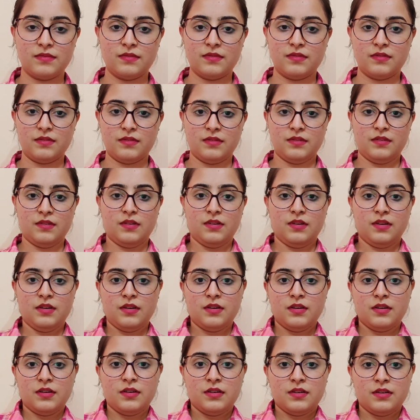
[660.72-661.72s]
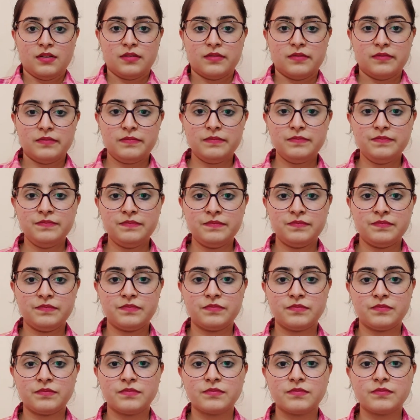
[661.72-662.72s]

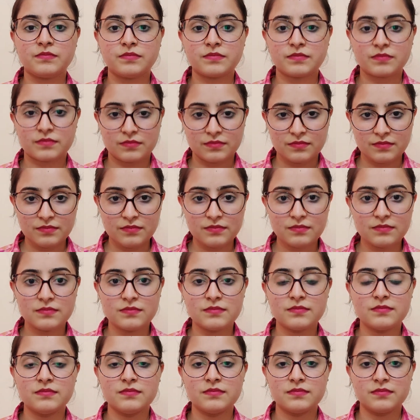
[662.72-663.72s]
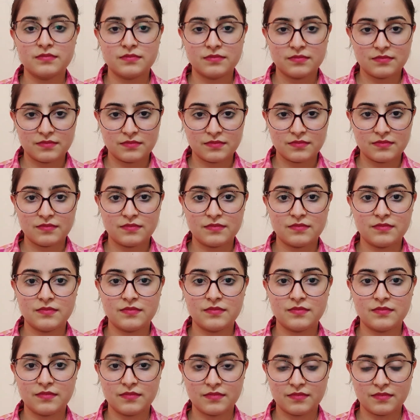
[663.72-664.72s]

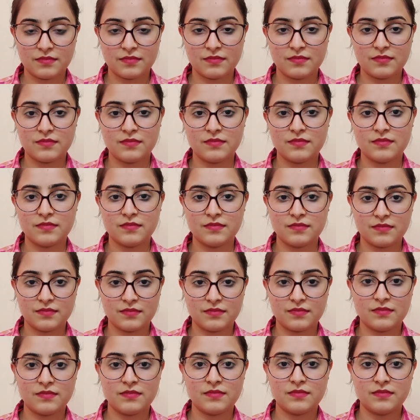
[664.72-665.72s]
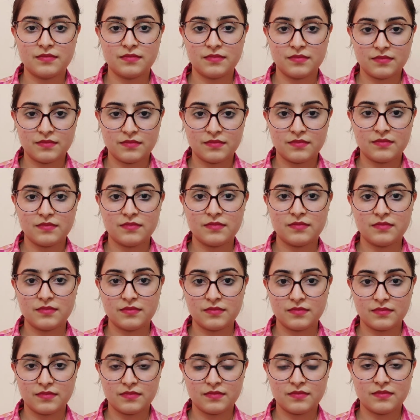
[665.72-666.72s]

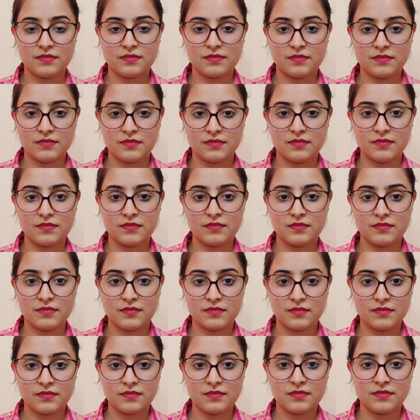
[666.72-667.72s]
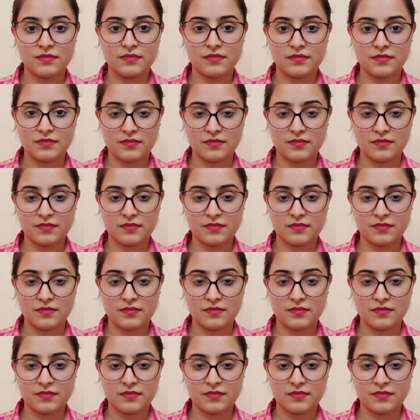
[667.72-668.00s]
(silent)